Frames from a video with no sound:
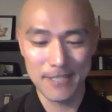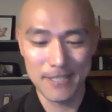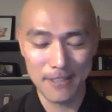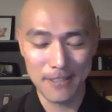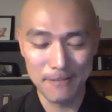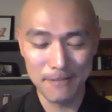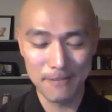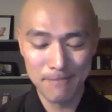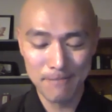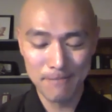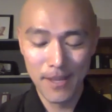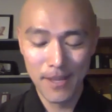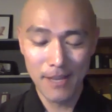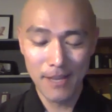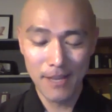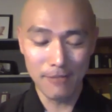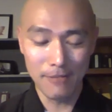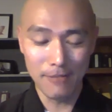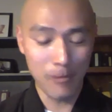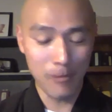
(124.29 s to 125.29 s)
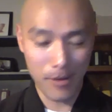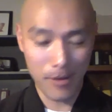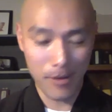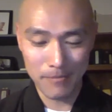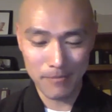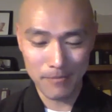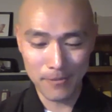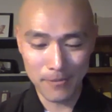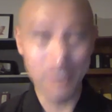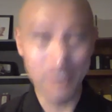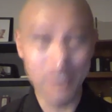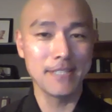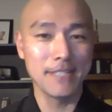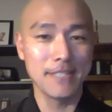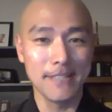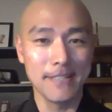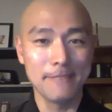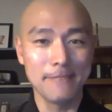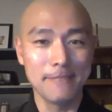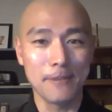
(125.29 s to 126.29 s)
So, what about me? What's
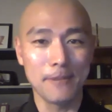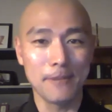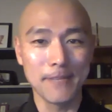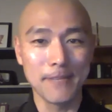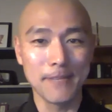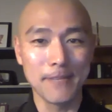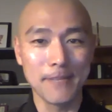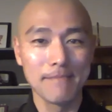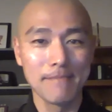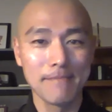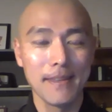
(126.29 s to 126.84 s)
in it for me?